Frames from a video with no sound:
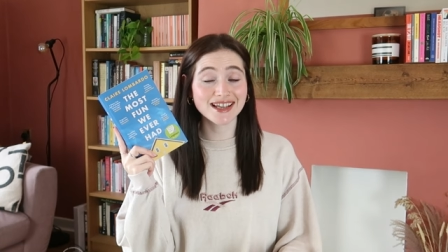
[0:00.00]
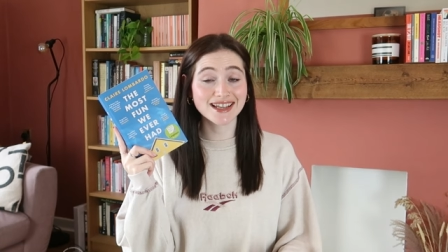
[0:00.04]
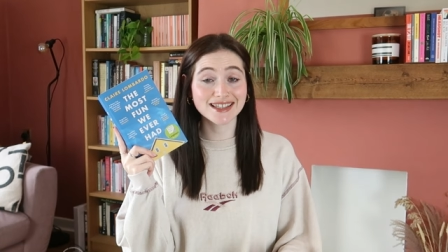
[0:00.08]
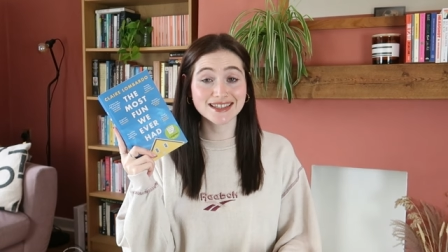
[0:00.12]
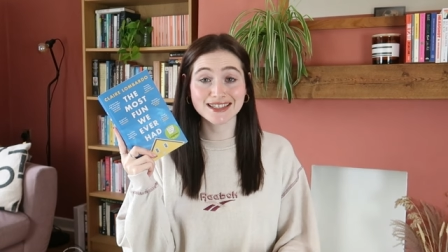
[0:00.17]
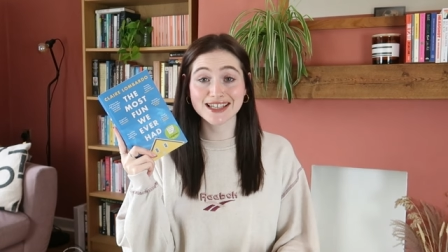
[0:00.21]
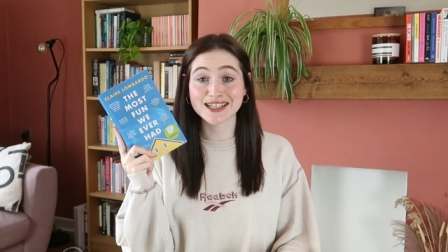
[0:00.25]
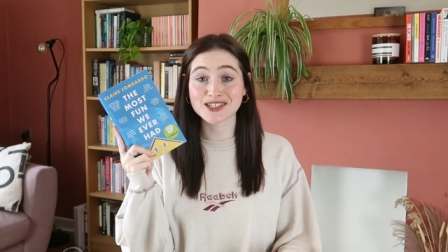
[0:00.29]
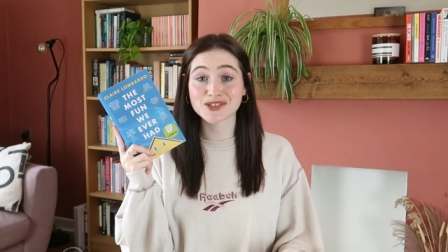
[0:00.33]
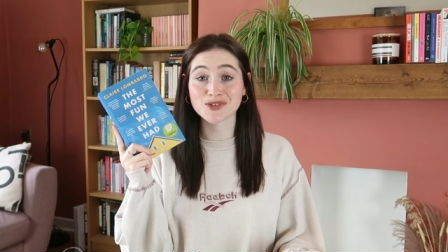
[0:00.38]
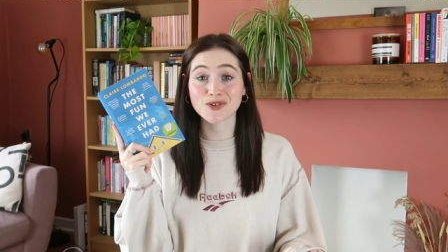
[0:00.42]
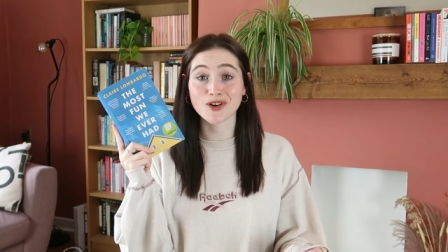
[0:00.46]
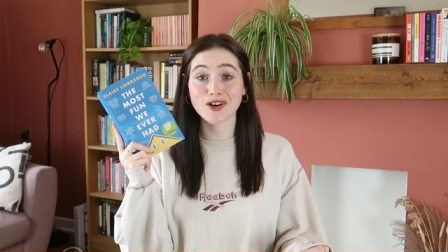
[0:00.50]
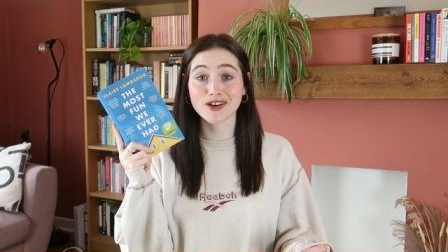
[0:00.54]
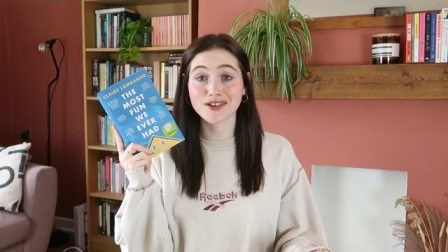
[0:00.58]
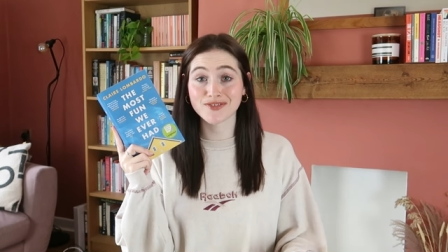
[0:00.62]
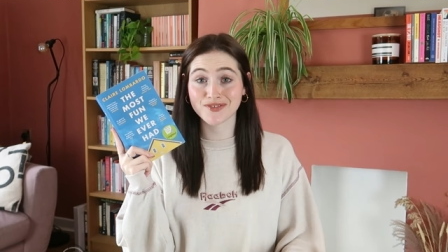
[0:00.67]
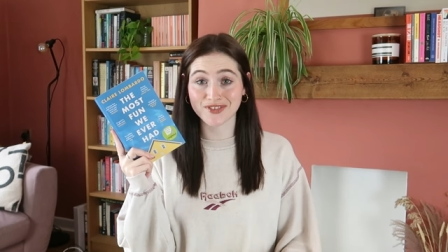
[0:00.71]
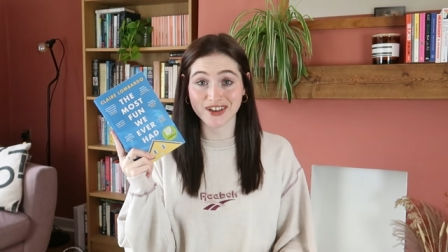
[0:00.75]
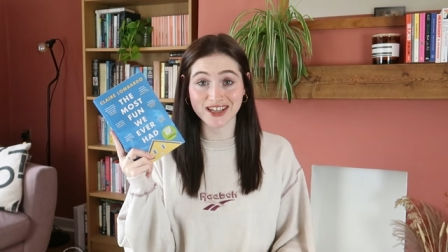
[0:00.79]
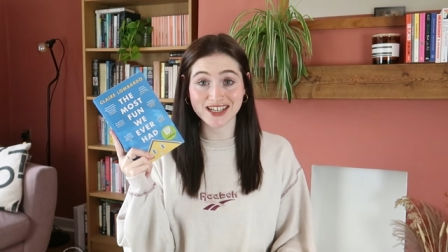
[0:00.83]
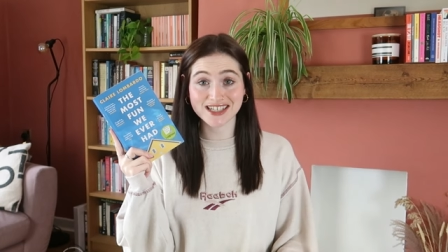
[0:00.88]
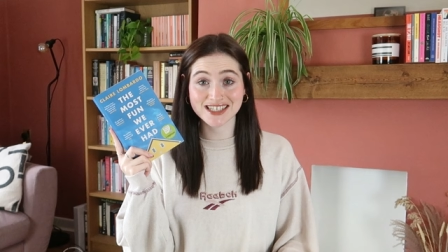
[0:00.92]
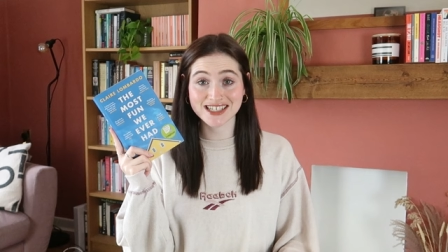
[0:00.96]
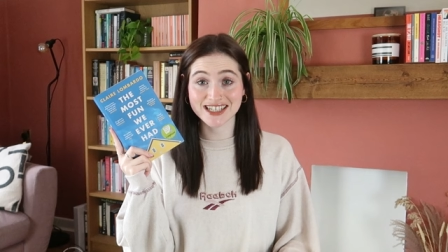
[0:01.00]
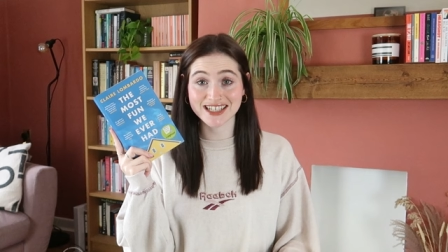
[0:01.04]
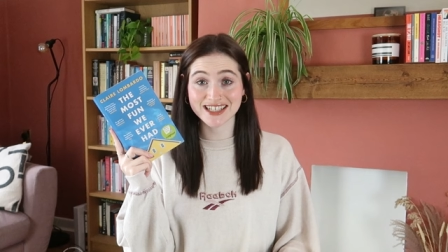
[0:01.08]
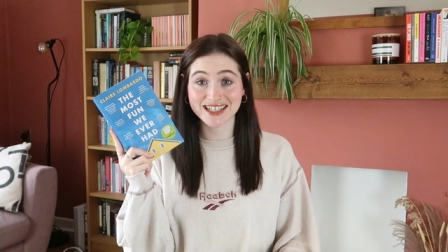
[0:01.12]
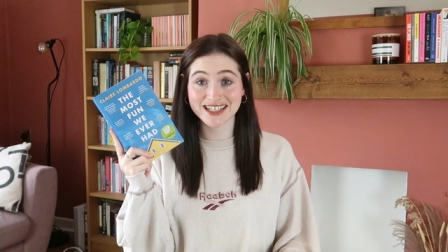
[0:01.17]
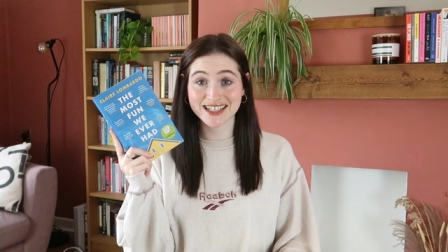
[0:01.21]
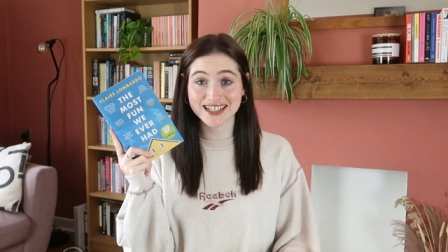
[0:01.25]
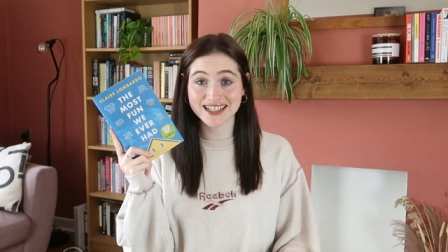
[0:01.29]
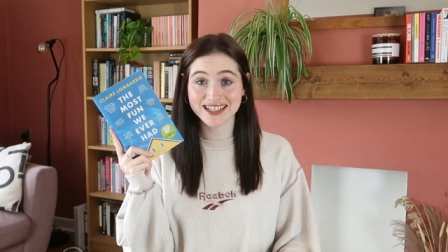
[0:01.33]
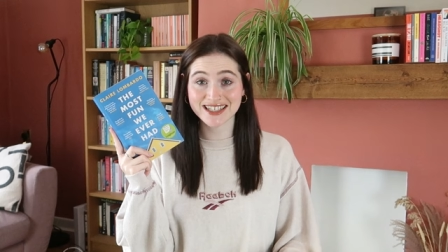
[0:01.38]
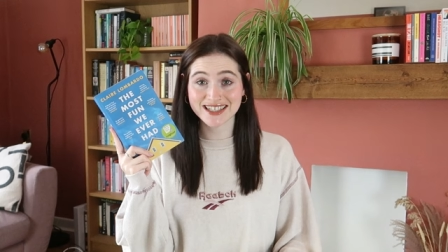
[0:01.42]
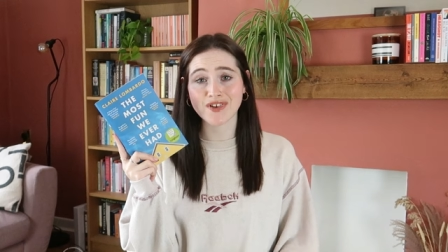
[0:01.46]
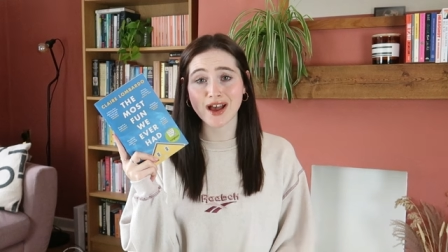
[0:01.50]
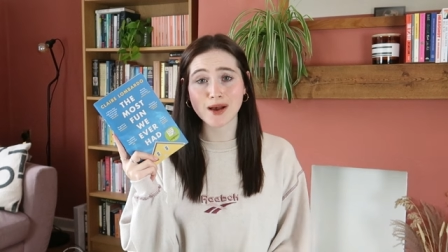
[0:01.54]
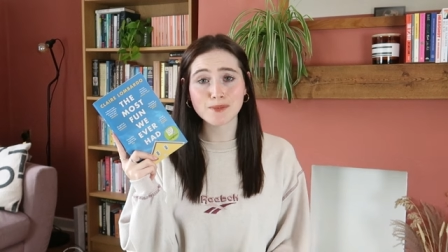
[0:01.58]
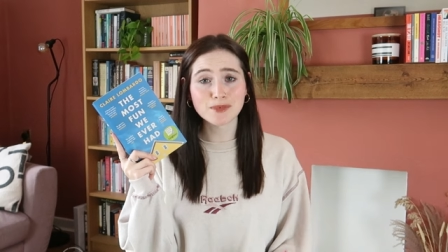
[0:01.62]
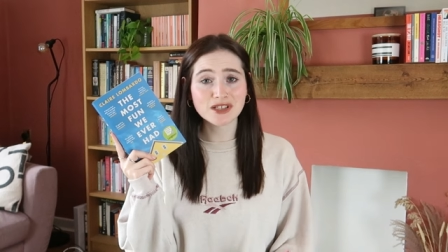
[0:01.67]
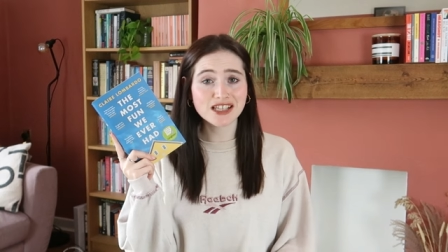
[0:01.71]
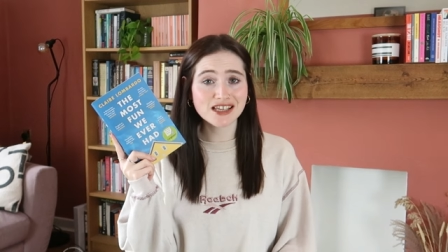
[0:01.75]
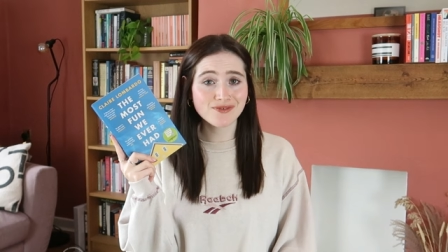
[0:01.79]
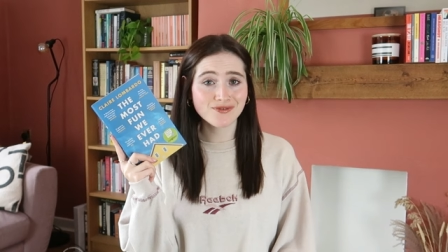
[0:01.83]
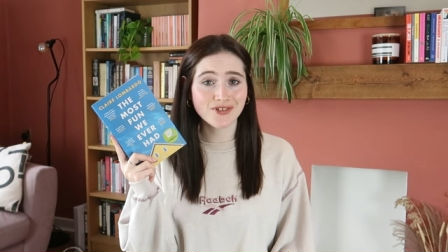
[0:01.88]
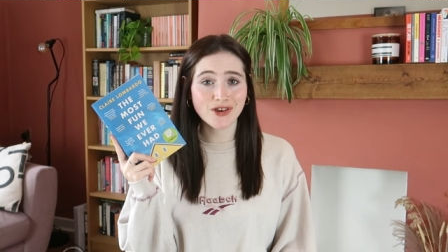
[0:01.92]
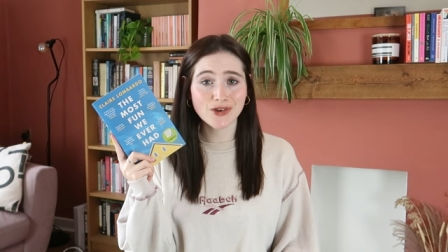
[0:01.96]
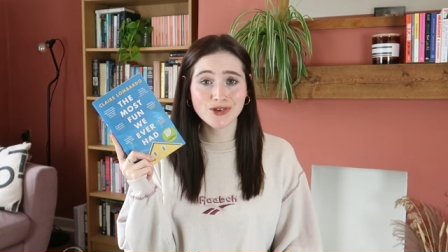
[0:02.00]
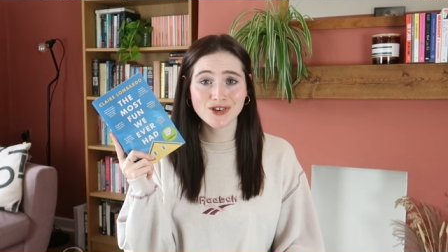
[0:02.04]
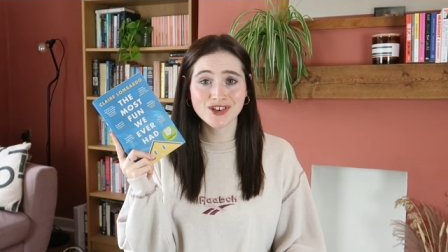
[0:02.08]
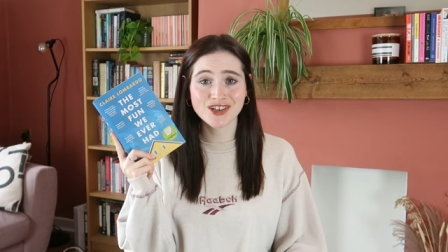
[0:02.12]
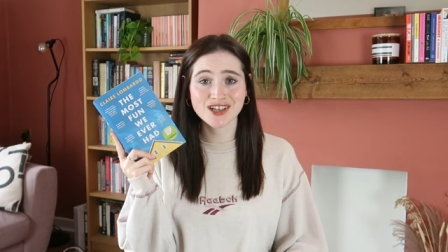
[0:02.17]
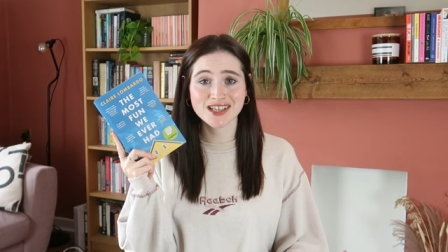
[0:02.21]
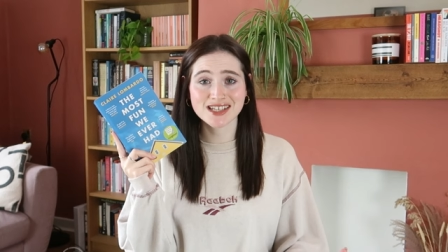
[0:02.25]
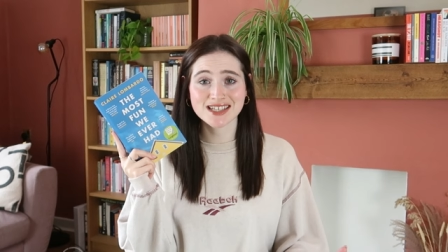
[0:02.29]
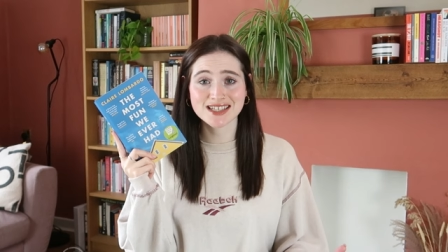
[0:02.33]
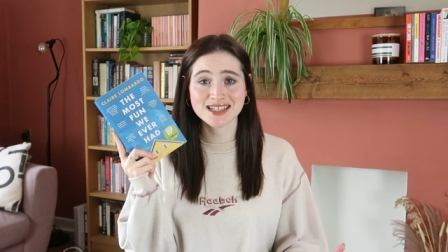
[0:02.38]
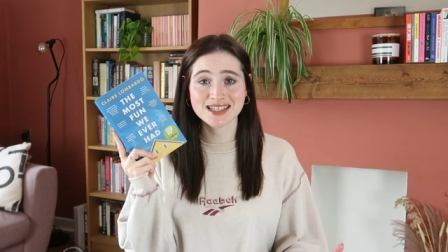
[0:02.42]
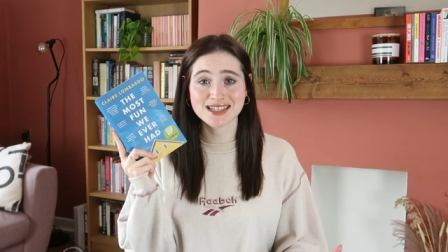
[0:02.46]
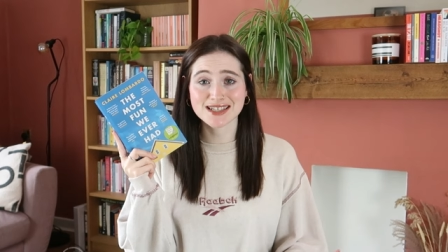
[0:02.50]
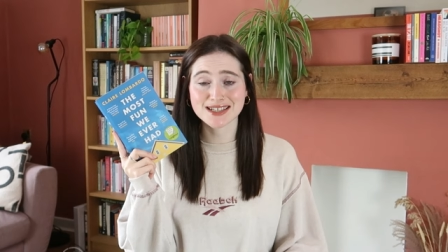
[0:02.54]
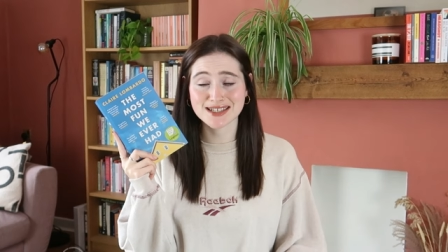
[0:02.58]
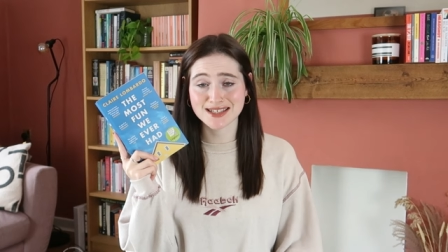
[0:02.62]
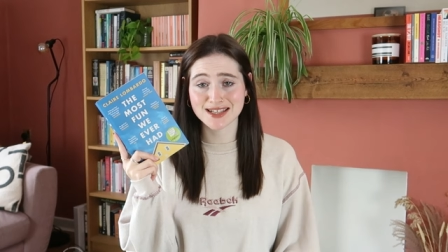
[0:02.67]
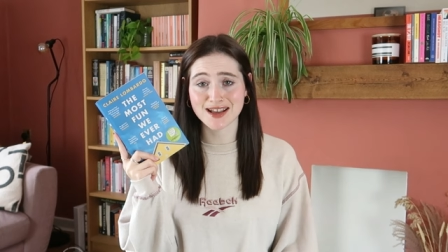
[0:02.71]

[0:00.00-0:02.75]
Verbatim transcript: in literary fiction. Family-focused